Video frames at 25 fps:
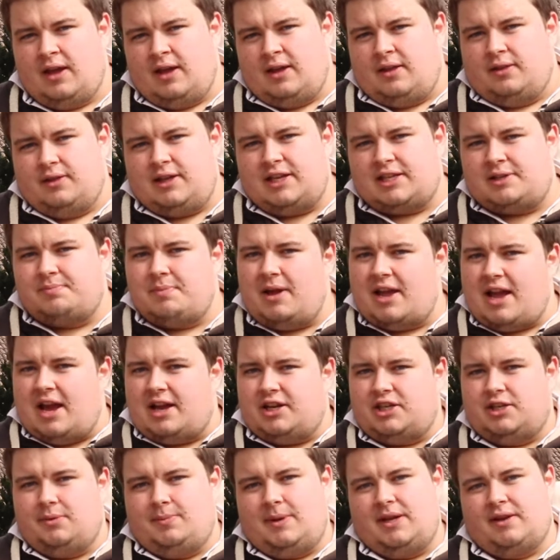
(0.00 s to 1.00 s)
This may
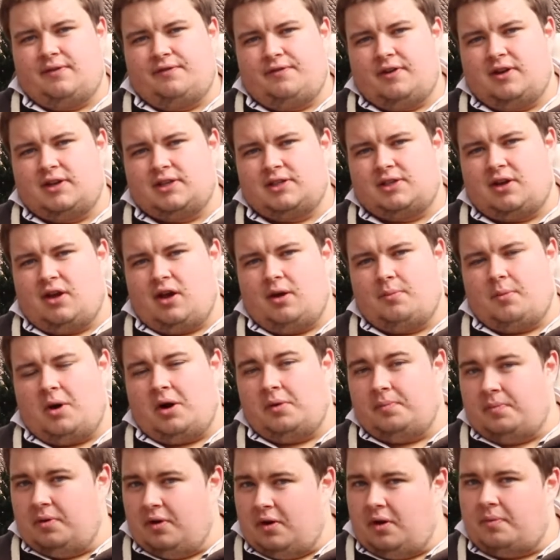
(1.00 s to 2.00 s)
actually be the first time
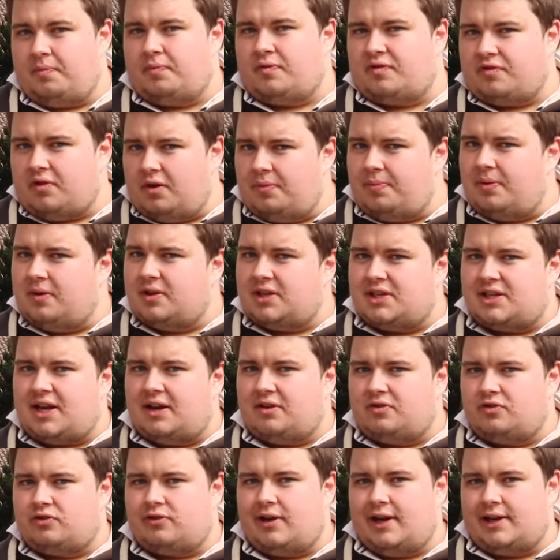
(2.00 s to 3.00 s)
I put a proper
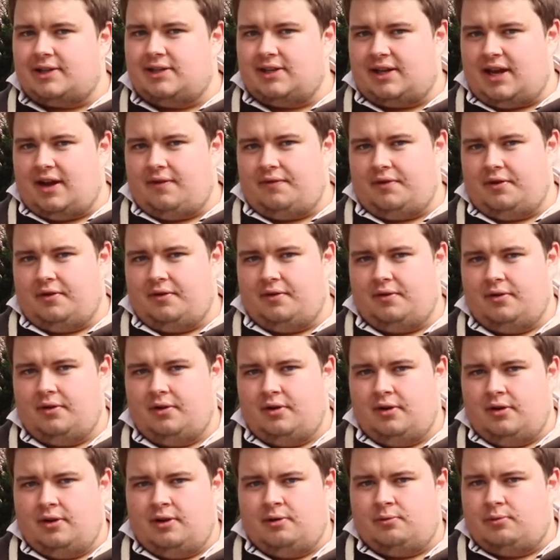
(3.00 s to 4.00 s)
soundtrack together
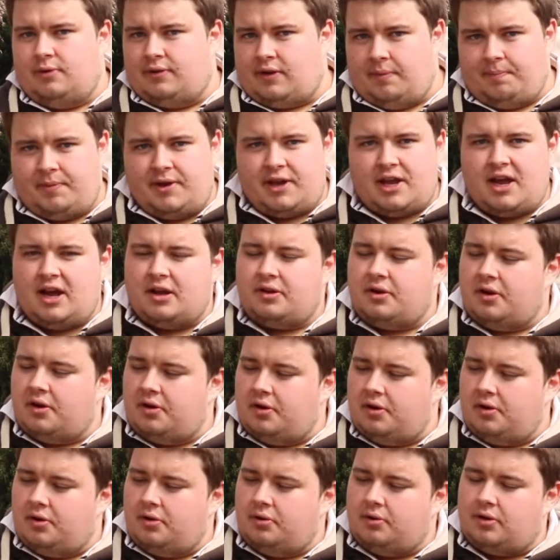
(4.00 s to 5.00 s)
with the
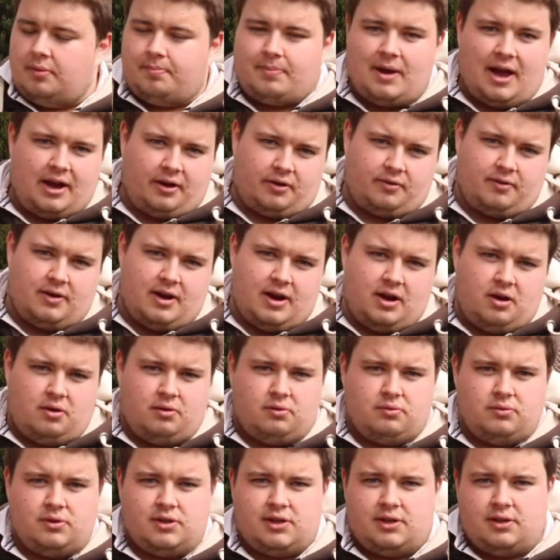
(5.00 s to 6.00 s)
piano, the
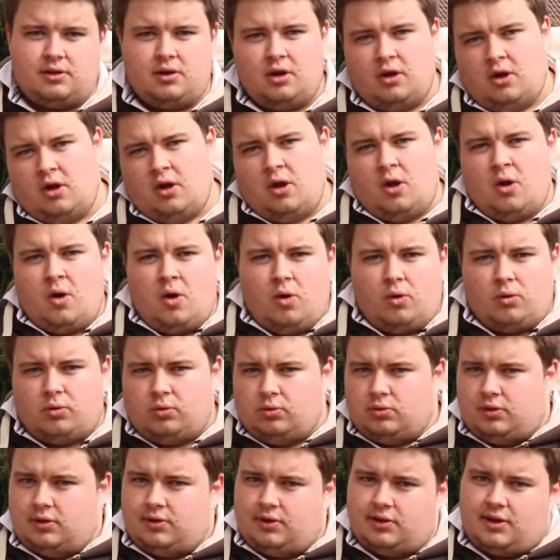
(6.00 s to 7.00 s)
background, and
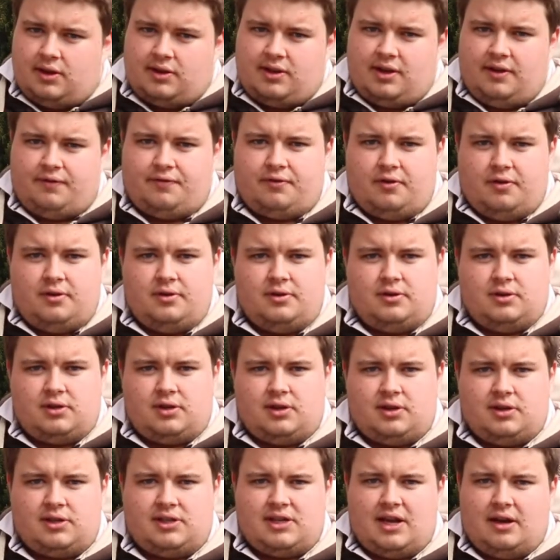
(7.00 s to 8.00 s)
all of the different
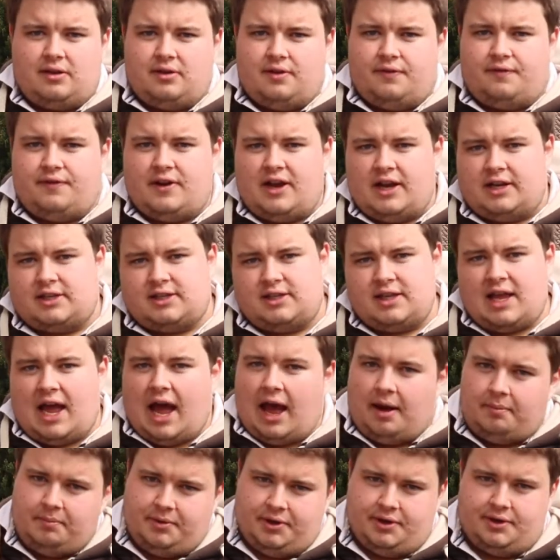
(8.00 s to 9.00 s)
sound effects and
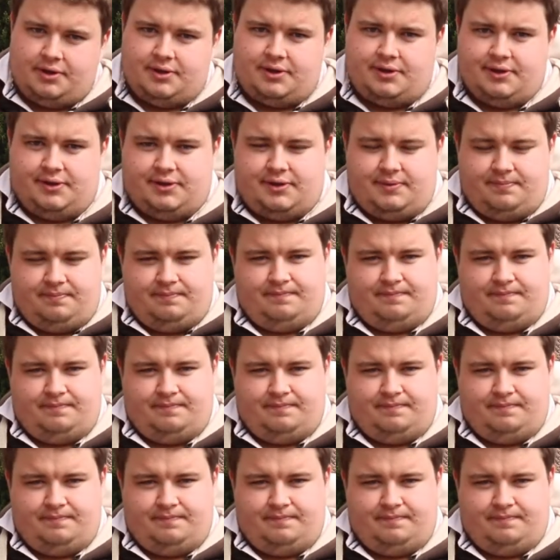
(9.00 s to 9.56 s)
ambiences.